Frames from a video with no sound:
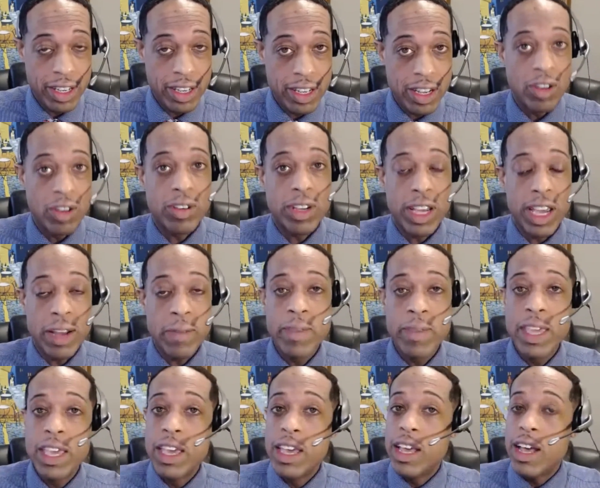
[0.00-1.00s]
Okay?
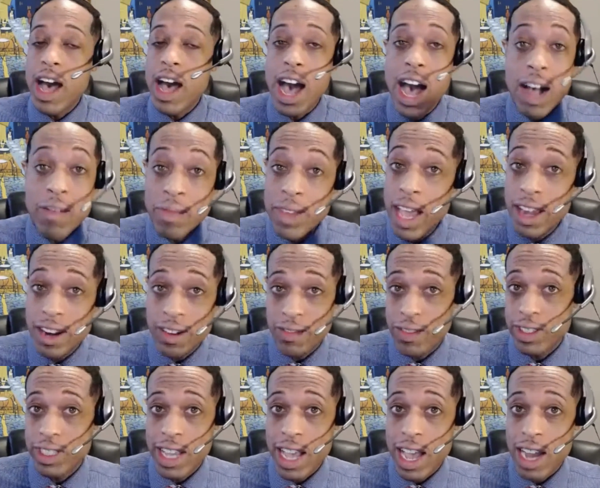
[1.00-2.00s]
I'm not a
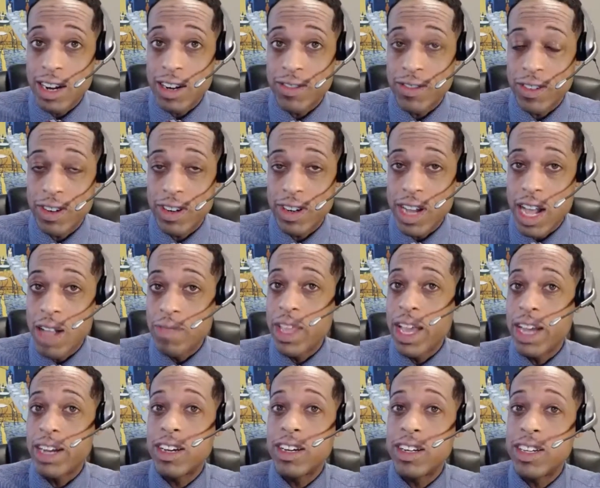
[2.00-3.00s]
photographer. I'm
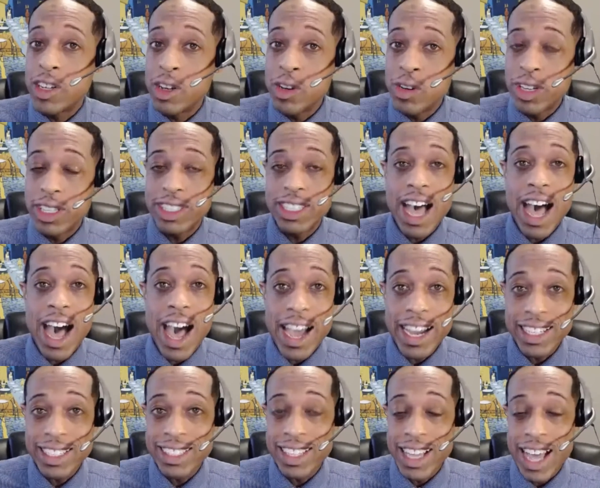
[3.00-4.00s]
not going to go into
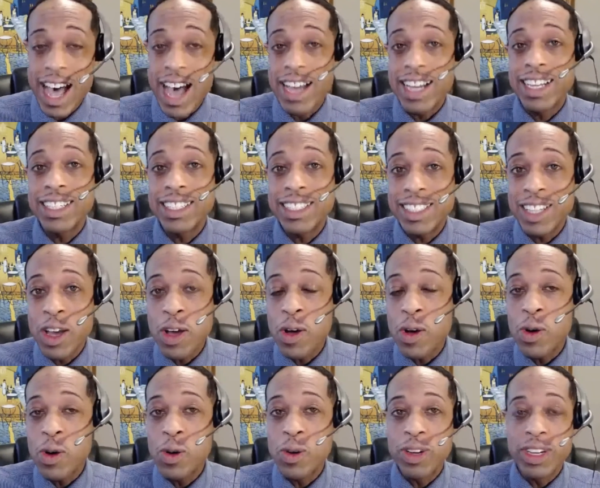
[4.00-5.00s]

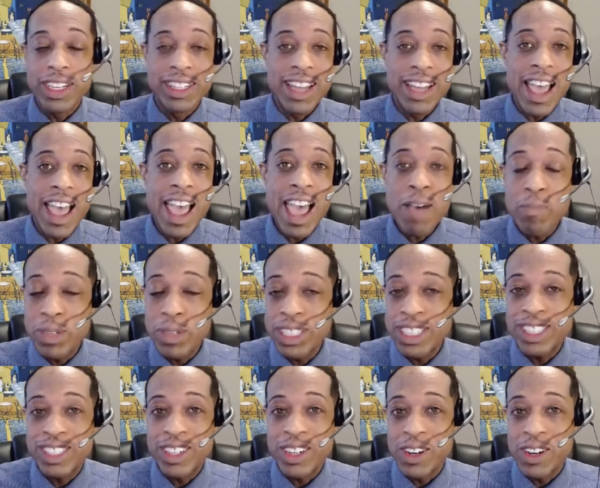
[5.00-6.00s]
ISO and
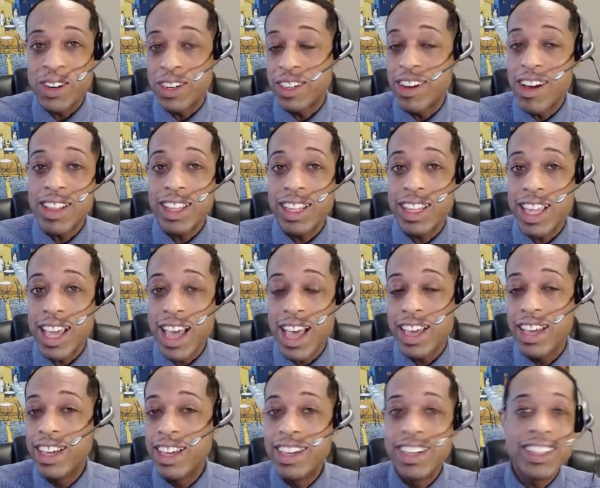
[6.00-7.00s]
aperture and all of
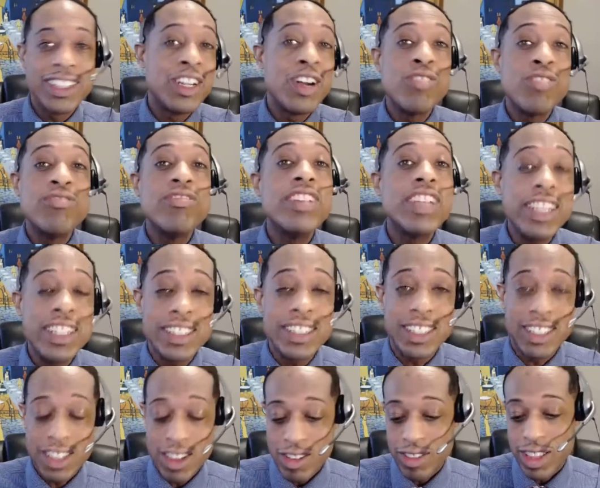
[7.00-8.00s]
that. You don't need
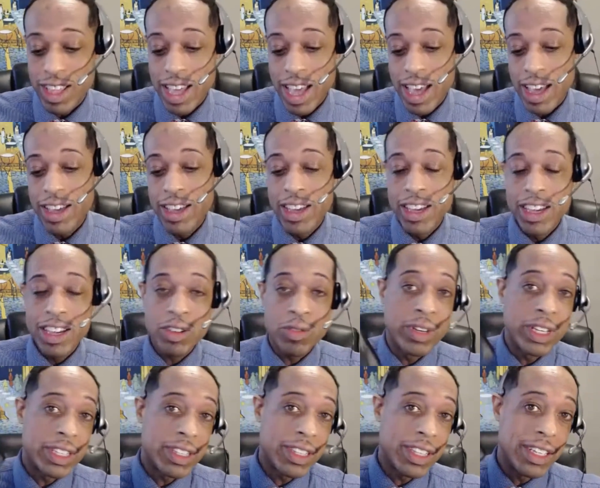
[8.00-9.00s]
to know that
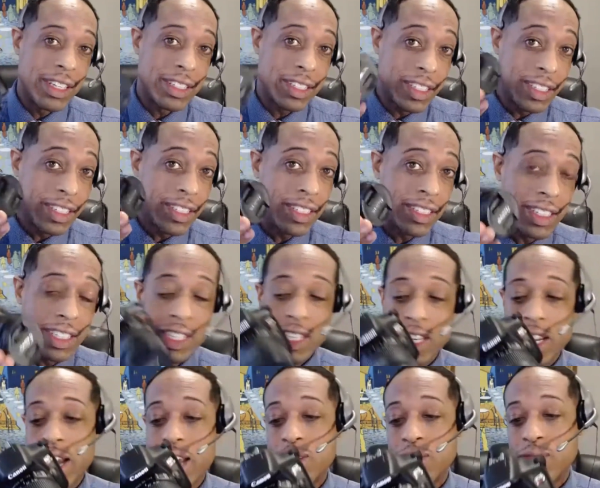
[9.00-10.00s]
with this. This is the
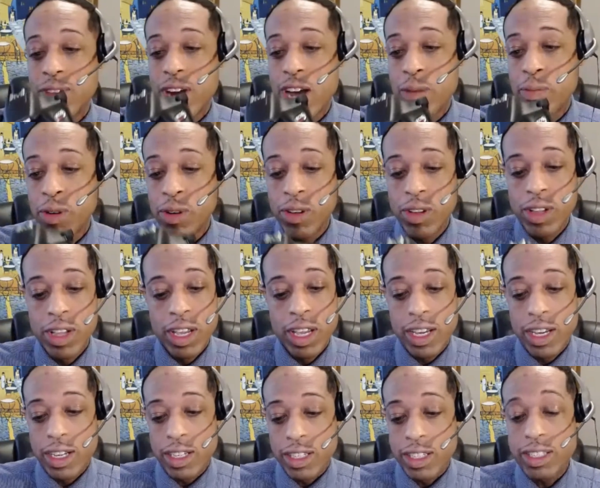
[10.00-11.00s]
Canon Rebel.
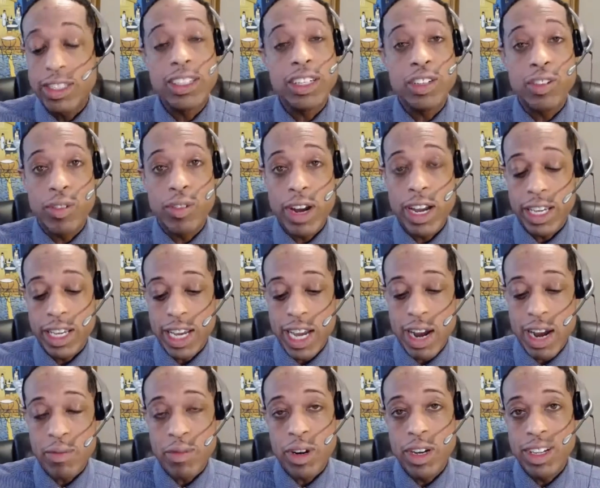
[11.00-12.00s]
This is a great
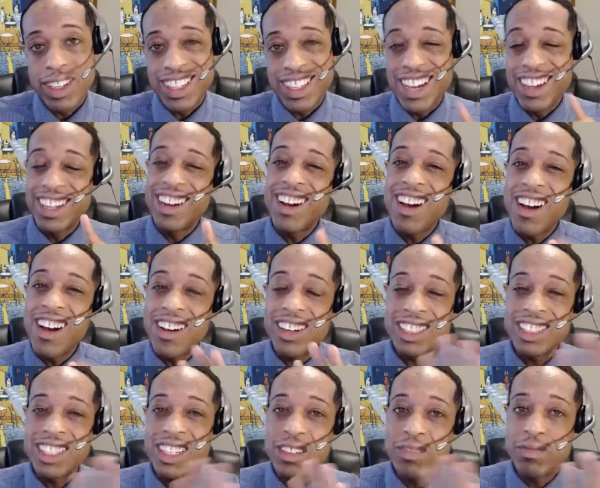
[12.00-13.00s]
camera. Now, there are
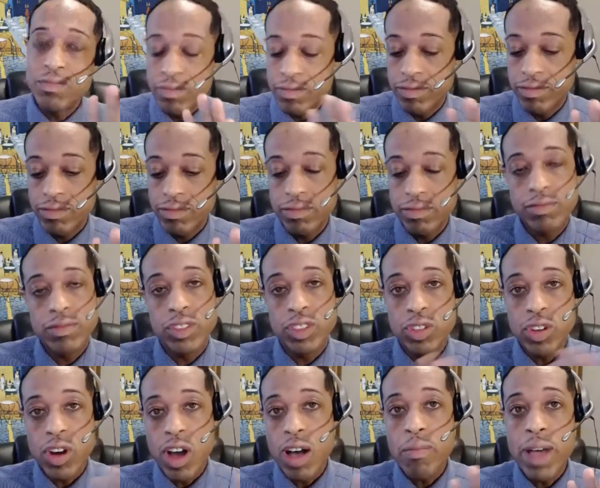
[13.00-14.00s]
some
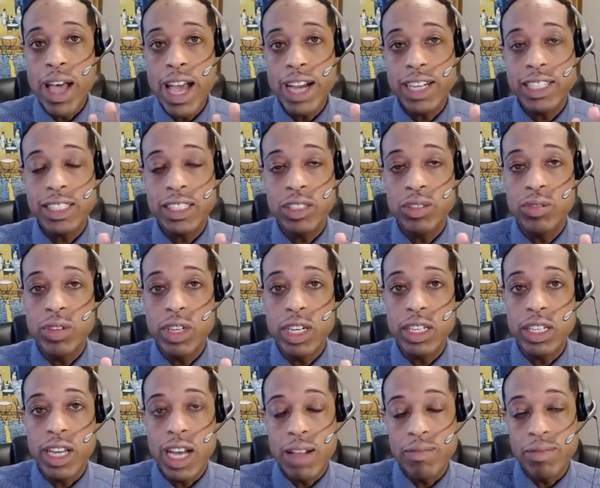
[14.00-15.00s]
drawbacks to
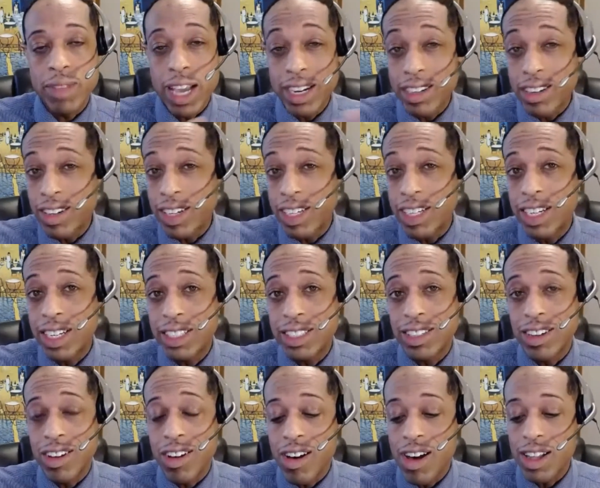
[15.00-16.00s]
it. I'm not going to get
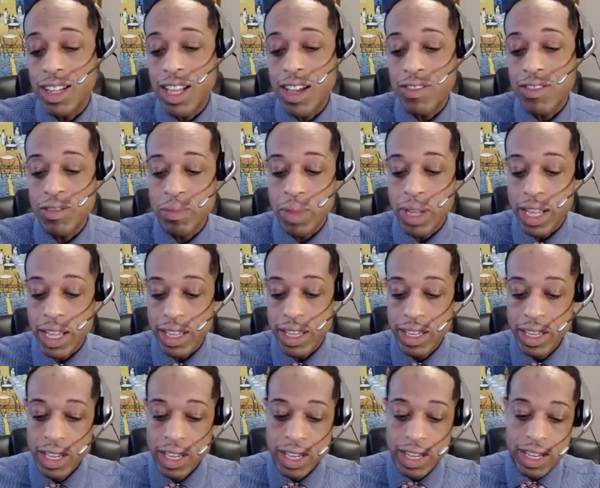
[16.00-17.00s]
into all of them, but
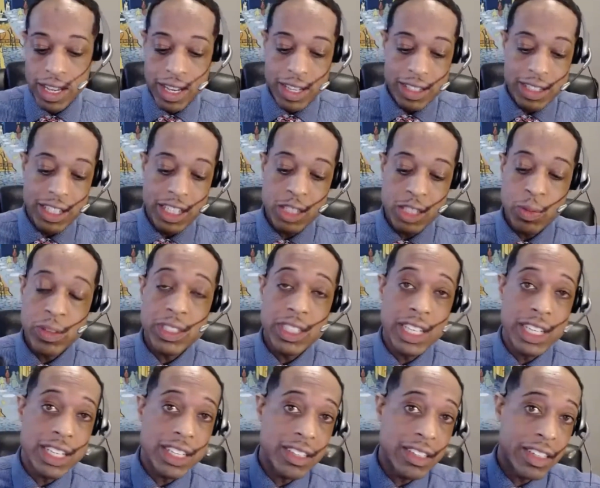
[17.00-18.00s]
this
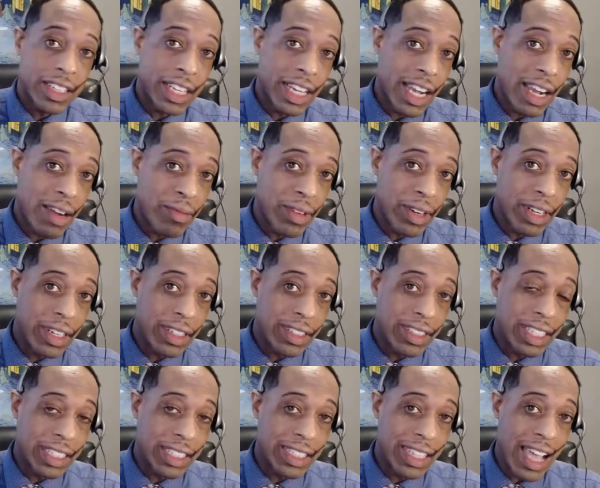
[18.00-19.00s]
particular camera
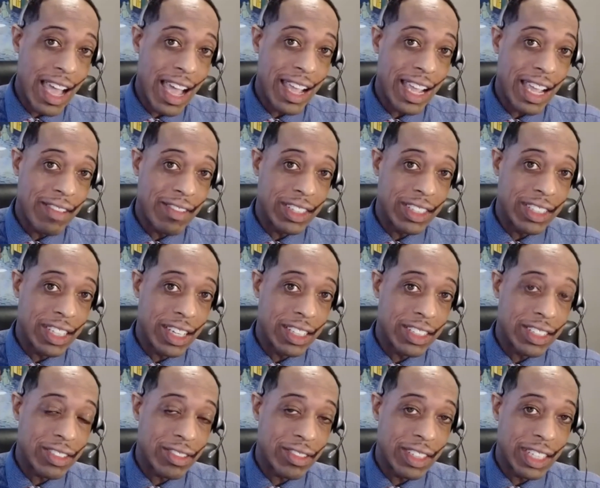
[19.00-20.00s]
does not have a
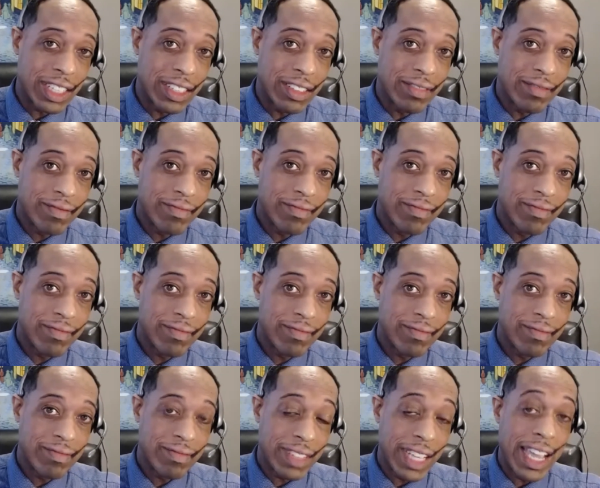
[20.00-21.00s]
touchscreen.
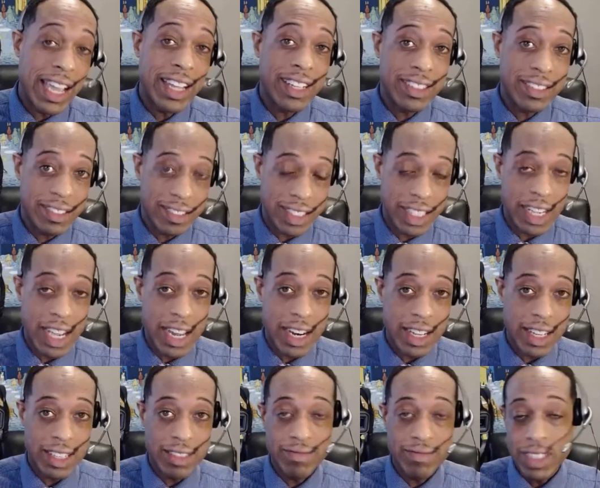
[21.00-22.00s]
That kind
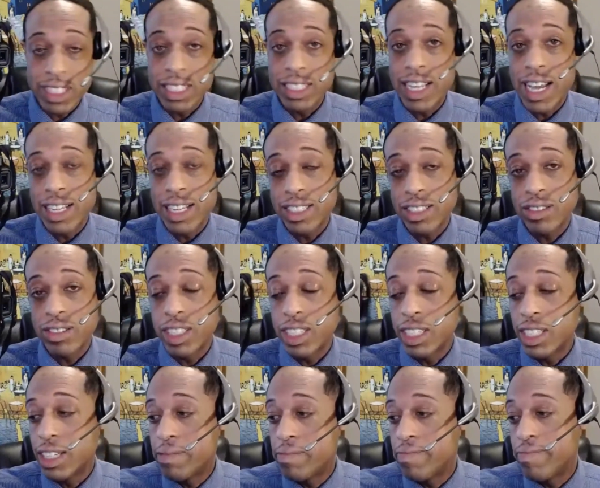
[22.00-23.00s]
of is not so
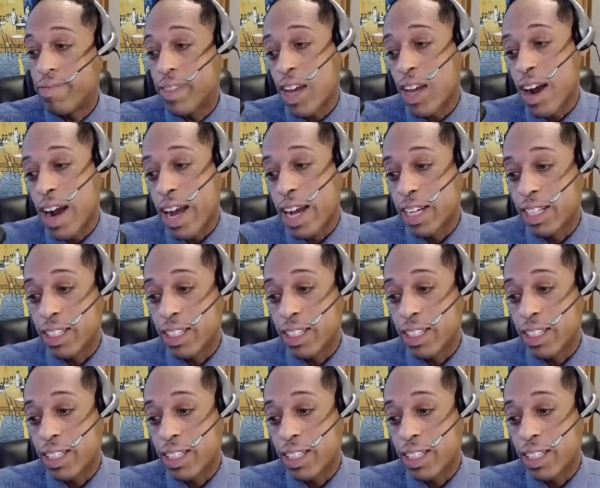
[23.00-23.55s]
good. All right.